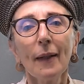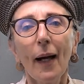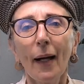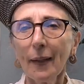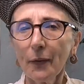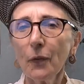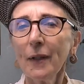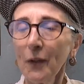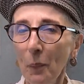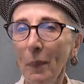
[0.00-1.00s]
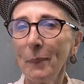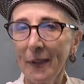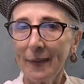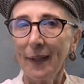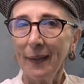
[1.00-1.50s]
I like to think of my
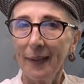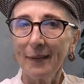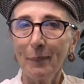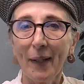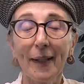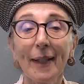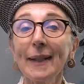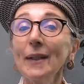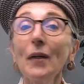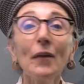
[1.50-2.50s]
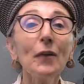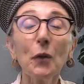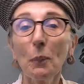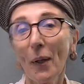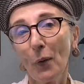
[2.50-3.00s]
baseline as my internal
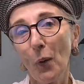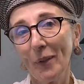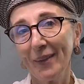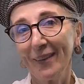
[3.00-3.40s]
barometer,